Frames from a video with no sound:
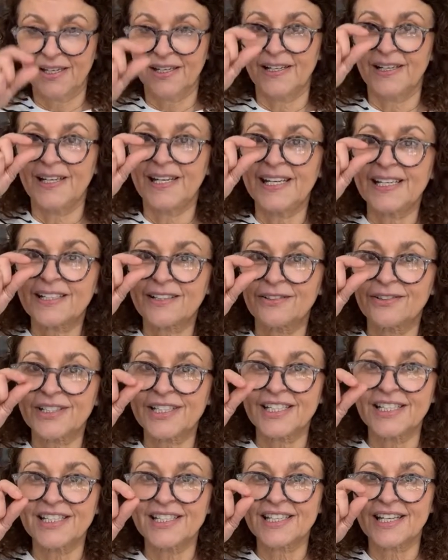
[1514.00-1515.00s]
little
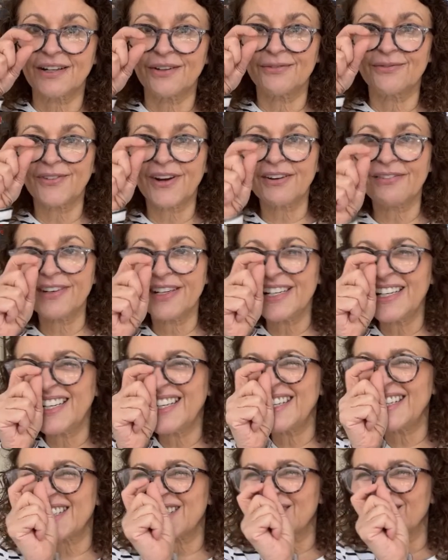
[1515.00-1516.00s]
detail, very
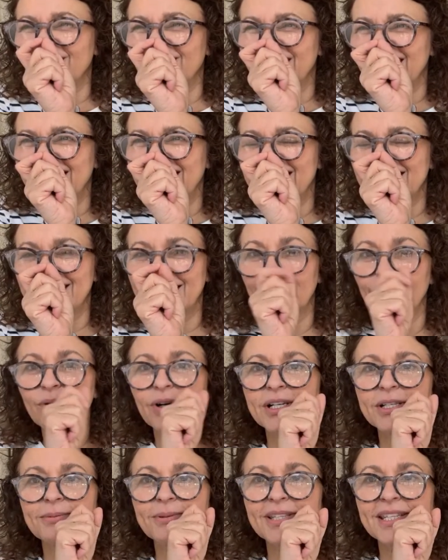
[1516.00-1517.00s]
little detail.
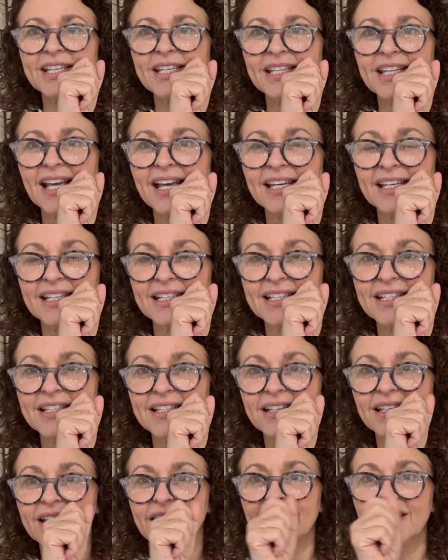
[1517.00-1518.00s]
Why do we think that is?
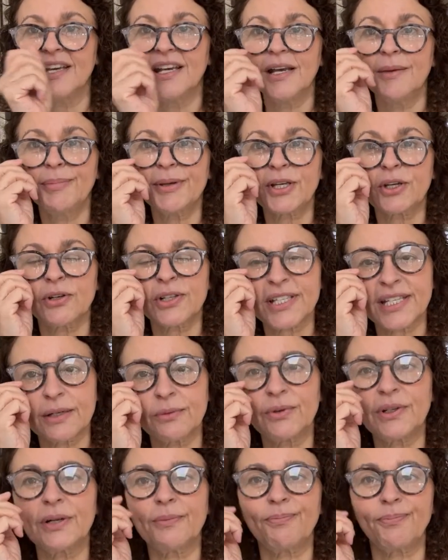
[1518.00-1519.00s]
Because it
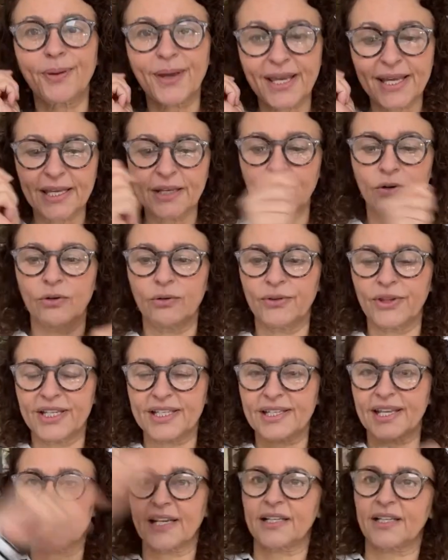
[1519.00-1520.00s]
will appeal
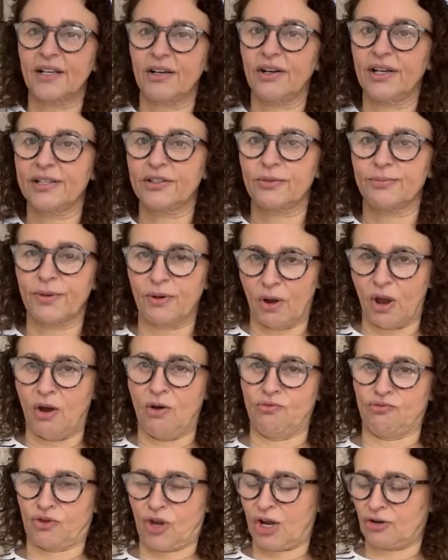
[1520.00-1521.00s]
this headline to be,
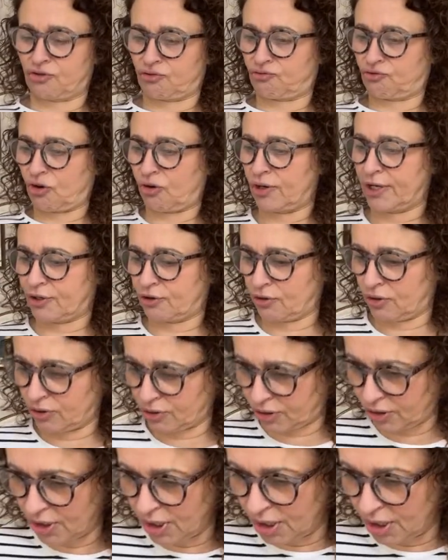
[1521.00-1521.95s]
oh, guess jolly good,